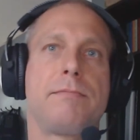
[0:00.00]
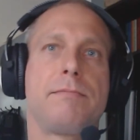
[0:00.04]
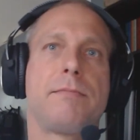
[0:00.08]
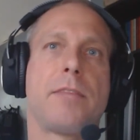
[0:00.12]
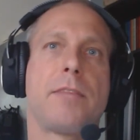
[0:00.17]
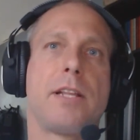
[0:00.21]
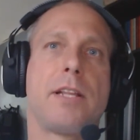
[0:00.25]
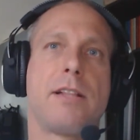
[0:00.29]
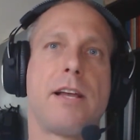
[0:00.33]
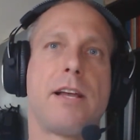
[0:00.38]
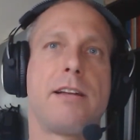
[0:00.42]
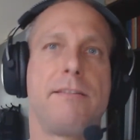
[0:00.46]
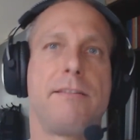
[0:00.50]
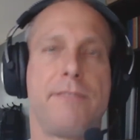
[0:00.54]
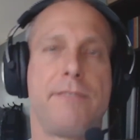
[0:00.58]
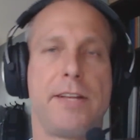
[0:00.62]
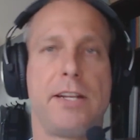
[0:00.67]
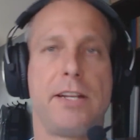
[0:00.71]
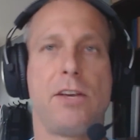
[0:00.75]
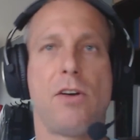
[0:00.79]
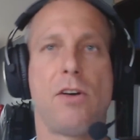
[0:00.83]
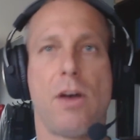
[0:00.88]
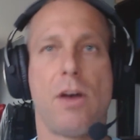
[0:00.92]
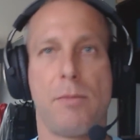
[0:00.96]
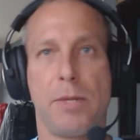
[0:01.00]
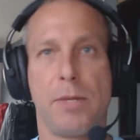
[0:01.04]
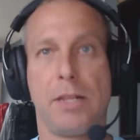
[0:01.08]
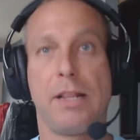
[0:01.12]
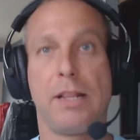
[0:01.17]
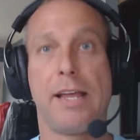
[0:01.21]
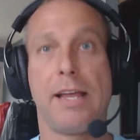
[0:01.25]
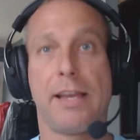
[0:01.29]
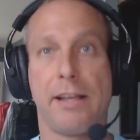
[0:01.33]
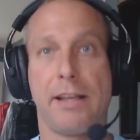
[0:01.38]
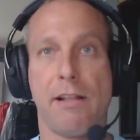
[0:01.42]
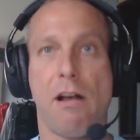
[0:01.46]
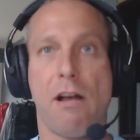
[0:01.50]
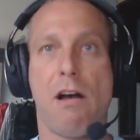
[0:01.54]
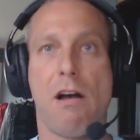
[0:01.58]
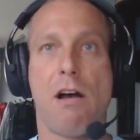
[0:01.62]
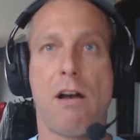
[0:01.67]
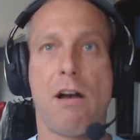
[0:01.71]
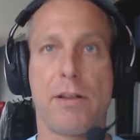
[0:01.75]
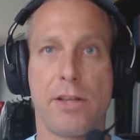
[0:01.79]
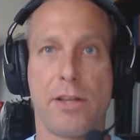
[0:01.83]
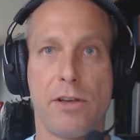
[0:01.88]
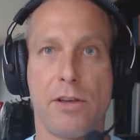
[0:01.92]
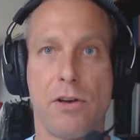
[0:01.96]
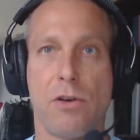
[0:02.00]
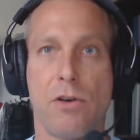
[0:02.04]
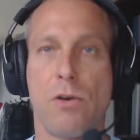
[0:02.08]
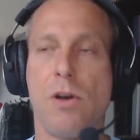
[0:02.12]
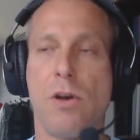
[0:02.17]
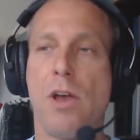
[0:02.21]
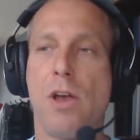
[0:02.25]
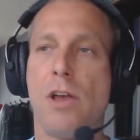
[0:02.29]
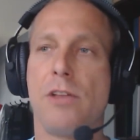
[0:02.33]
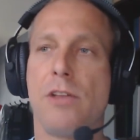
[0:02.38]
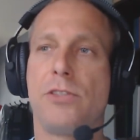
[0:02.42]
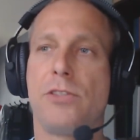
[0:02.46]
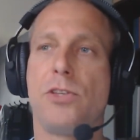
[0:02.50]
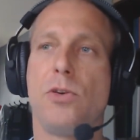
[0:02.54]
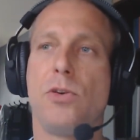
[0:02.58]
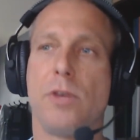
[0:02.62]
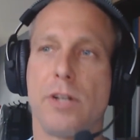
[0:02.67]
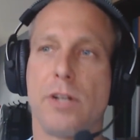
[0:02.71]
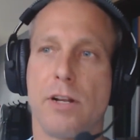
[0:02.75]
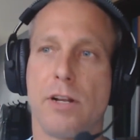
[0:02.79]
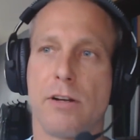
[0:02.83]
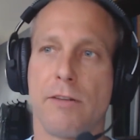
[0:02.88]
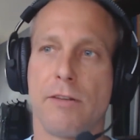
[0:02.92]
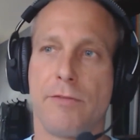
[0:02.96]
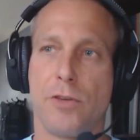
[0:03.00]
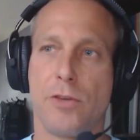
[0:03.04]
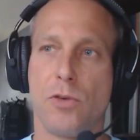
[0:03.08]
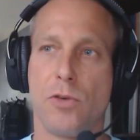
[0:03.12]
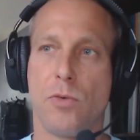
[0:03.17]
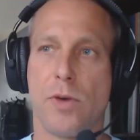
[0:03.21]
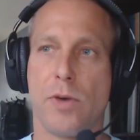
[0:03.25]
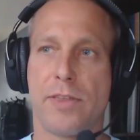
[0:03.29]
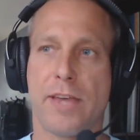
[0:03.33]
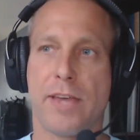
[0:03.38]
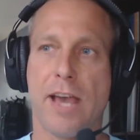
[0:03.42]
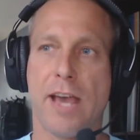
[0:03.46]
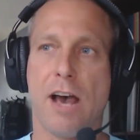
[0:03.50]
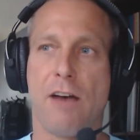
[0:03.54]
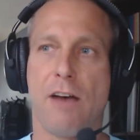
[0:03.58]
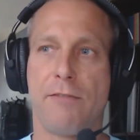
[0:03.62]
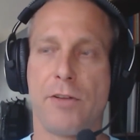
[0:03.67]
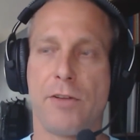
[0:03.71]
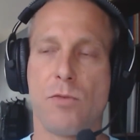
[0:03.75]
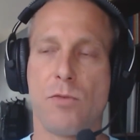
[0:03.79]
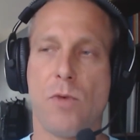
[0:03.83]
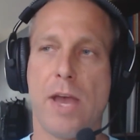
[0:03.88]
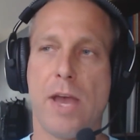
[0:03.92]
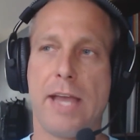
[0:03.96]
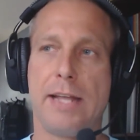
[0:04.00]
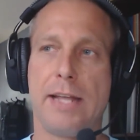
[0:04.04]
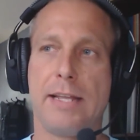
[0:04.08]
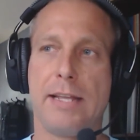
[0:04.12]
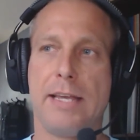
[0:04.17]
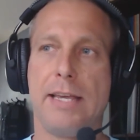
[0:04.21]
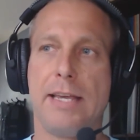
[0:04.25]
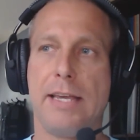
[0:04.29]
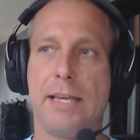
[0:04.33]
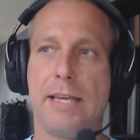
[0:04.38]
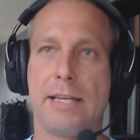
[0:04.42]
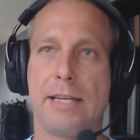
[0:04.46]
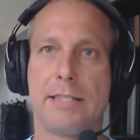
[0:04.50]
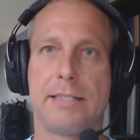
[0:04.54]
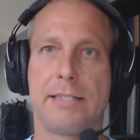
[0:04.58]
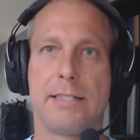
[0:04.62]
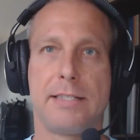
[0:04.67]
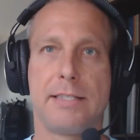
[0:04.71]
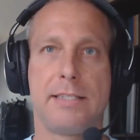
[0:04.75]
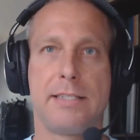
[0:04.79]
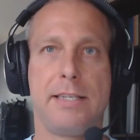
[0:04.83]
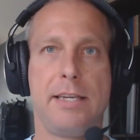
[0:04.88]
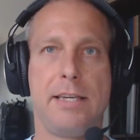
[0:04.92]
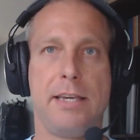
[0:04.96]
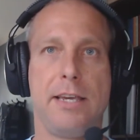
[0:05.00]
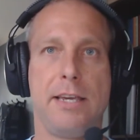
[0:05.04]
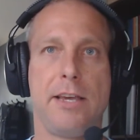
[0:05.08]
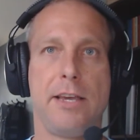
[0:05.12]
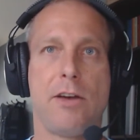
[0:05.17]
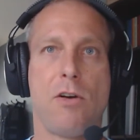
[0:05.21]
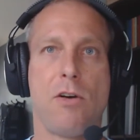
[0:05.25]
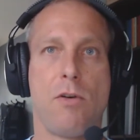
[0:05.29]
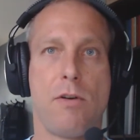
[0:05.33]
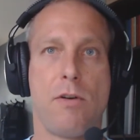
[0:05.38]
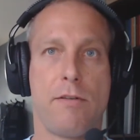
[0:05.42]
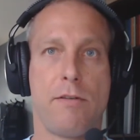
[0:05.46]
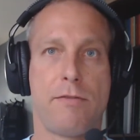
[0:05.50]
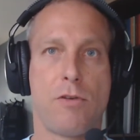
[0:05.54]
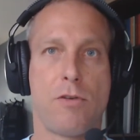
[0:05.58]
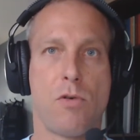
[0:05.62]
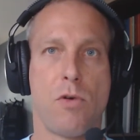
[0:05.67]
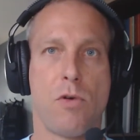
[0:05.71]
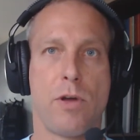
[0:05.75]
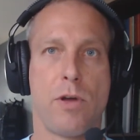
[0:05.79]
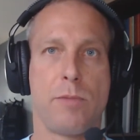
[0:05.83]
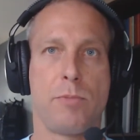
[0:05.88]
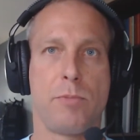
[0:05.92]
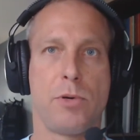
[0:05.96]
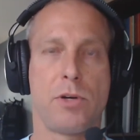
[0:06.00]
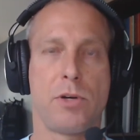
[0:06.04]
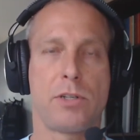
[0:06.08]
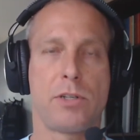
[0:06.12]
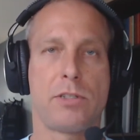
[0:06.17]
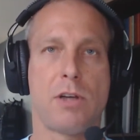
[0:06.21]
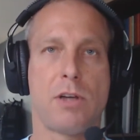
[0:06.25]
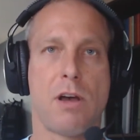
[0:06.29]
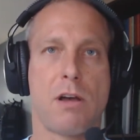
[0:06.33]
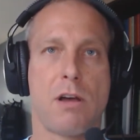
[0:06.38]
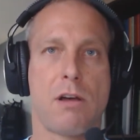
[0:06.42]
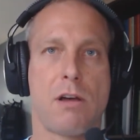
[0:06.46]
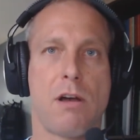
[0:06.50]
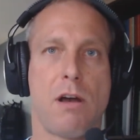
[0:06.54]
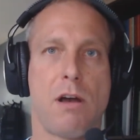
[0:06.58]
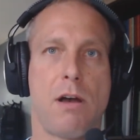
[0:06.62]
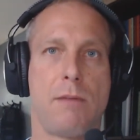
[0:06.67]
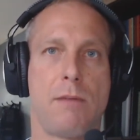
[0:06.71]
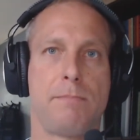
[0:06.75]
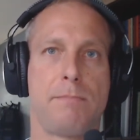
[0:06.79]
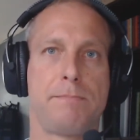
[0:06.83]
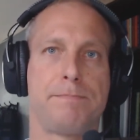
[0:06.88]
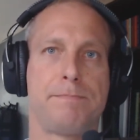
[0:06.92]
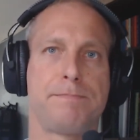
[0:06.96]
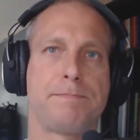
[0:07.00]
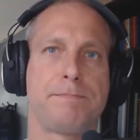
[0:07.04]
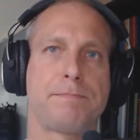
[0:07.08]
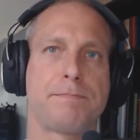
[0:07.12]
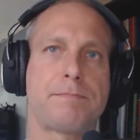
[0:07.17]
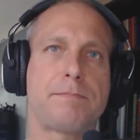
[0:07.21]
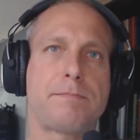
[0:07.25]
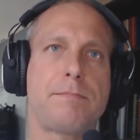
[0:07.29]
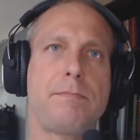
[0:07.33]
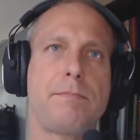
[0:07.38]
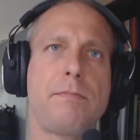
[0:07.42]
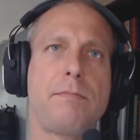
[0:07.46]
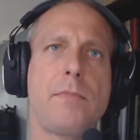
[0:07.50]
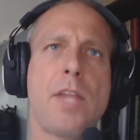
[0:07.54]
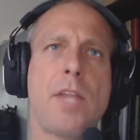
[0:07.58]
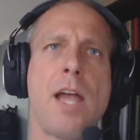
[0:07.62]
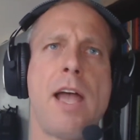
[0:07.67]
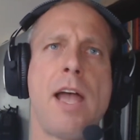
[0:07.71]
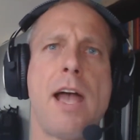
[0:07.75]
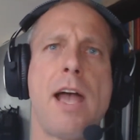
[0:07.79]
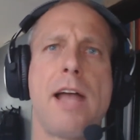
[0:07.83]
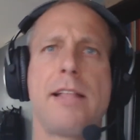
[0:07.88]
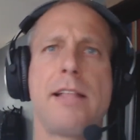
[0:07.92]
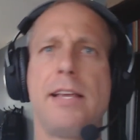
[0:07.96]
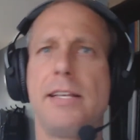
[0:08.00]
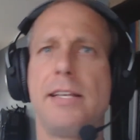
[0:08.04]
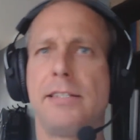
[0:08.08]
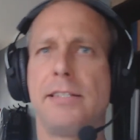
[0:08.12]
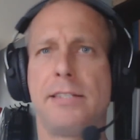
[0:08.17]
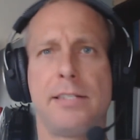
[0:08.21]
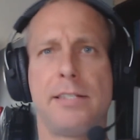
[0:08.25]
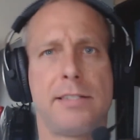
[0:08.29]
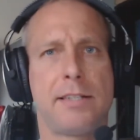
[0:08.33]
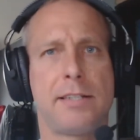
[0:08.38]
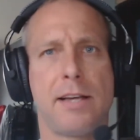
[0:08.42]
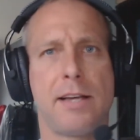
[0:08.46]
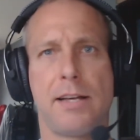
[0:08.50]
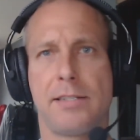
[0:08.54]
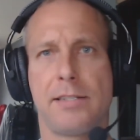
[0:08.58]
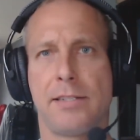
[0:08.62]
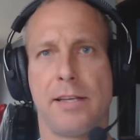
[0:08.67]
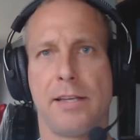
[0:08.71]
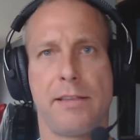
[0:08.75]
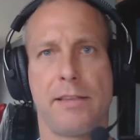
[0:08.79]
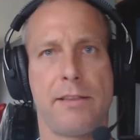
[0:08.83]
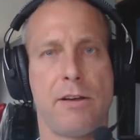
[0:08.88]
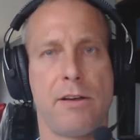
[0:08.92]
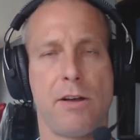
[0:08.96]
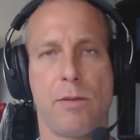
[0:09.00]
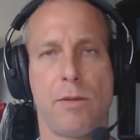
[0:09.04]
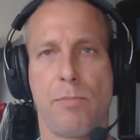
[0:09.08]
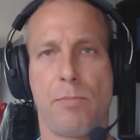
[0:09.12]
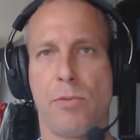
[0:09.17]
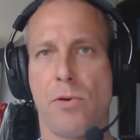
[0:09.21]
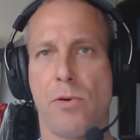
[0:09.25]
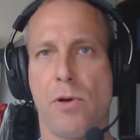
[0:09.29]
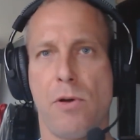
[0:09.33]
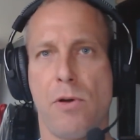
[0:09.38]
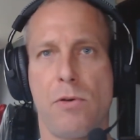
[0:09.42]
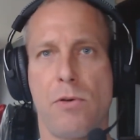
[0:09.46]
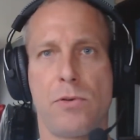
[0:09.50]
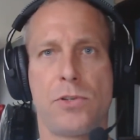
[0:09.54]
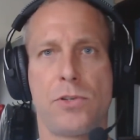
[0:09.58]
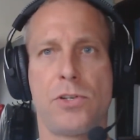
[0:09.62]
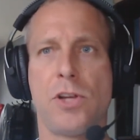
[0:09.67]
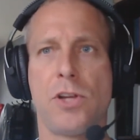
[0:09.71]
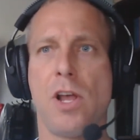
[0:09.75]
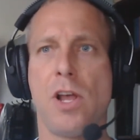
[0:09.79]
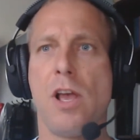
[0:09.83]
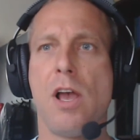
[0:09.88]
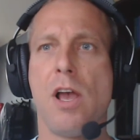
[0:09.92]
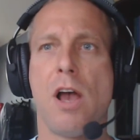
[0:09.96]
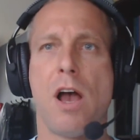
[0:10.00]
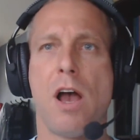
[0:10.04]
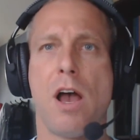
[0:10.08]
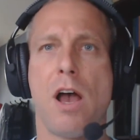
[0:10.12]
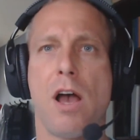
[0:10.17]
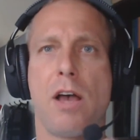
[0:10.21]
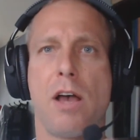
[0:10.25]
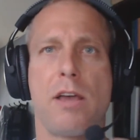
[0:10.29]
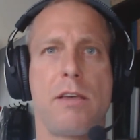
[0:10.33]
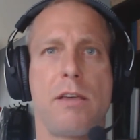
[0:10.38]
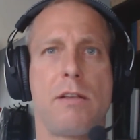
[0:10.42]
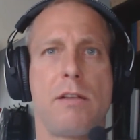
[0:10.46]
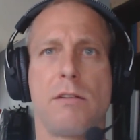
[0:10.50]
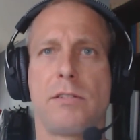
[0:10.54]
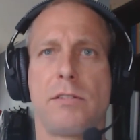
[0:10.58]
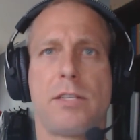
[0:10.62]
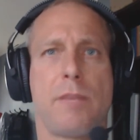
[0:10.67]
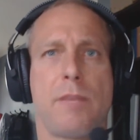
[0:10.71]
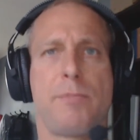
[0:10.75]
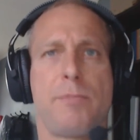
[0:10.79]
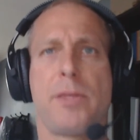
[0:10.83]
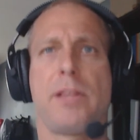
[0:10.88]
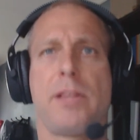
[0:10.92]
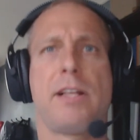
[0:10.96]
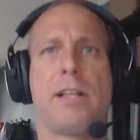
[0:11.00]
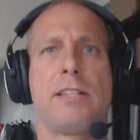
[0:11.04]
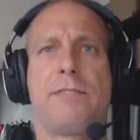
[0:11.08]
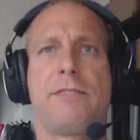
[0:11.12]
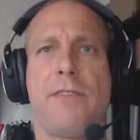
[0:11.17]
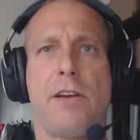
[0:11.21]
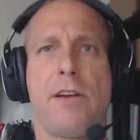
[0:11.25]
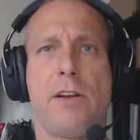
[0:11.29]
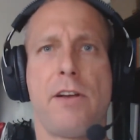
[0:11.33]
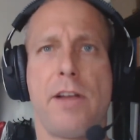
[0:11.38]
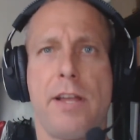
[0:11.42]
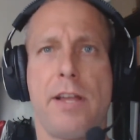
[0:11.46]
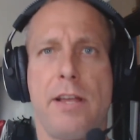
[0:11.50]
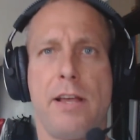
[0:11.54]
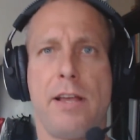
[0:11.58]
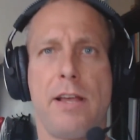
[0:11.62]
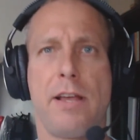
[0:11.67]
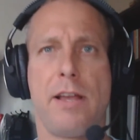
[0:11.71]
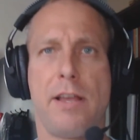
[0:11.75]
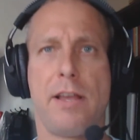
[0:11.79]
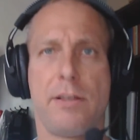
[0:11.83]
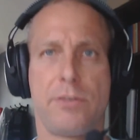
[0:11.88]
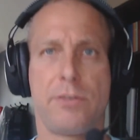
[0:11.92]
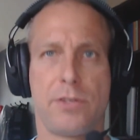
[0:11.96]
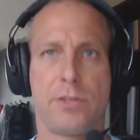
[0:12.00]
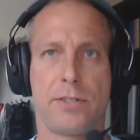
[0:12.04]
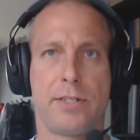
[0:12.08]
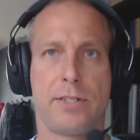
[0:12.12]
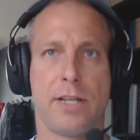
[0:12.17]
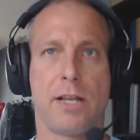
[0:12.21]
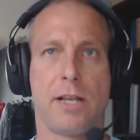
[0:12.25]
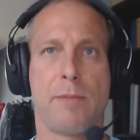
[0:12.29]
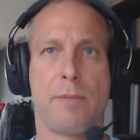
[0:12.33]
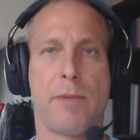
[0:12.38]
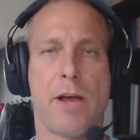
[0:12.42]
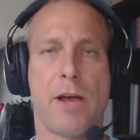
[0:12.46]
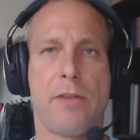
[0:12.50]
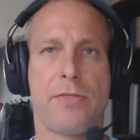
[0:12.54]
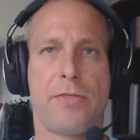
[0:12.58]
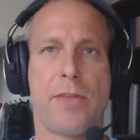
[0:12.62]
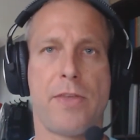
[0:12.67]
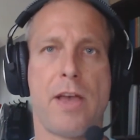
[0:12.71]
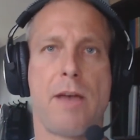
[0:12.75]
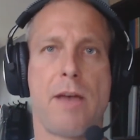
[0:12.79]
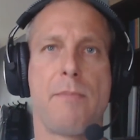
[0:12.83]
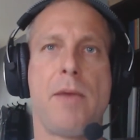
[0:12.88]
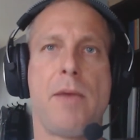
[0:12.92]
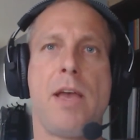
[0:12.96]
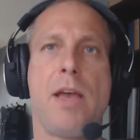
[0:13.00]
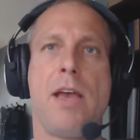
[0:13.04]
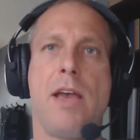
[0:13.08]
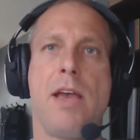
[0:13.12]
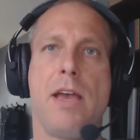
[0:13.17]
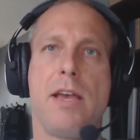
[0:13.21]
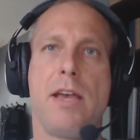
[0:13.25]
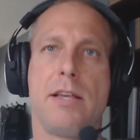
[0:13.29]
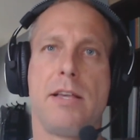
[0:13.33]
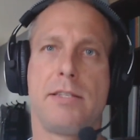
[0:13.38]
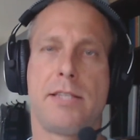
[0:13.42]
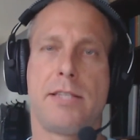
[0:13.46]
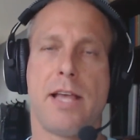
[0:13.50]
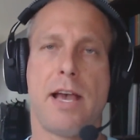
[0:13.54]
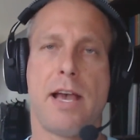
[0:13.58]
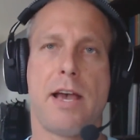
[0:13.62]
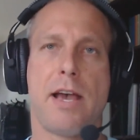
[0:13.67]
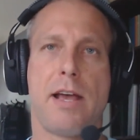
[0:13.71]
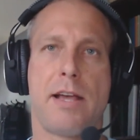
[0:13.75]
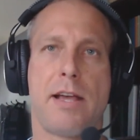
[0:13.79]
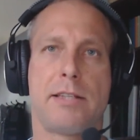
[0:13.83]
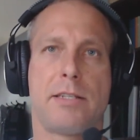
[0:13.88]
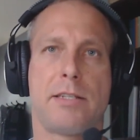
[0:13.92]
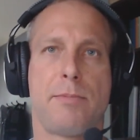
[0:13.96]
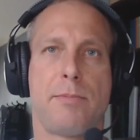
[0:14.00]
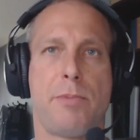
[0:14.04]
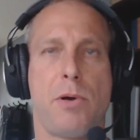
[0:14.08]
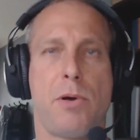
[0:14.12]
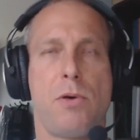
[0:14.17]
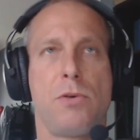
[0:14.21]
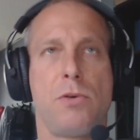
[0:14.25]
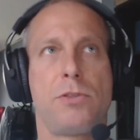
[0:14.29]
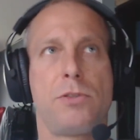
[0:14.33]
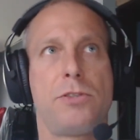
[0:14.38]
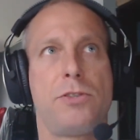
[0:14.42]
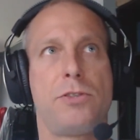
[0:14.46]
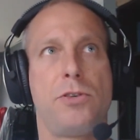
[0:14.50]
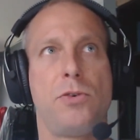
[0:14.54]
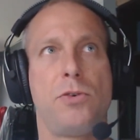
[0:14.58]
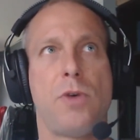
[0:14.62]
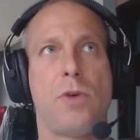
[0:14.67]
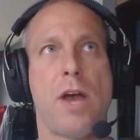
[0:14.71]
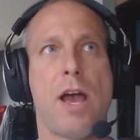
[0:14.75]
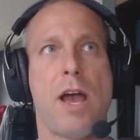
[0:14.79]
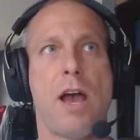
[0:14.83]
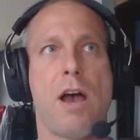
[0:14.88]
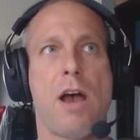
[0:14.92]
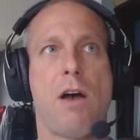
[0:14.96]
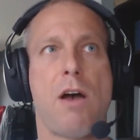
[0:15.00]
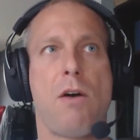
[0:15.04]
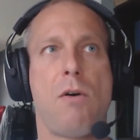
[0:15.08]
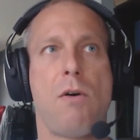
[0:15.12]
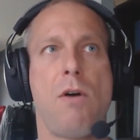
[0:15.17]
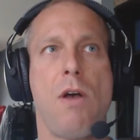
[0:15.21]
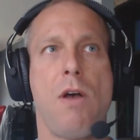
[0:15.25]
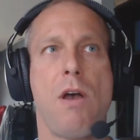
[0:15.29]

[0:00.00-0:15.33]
not a video, I'm going to link an audio to an interview with Calvin Waite. He is the CEO of coinbook.com. And he's discussing their approach. Something that's very interesting about them is that as opposed to how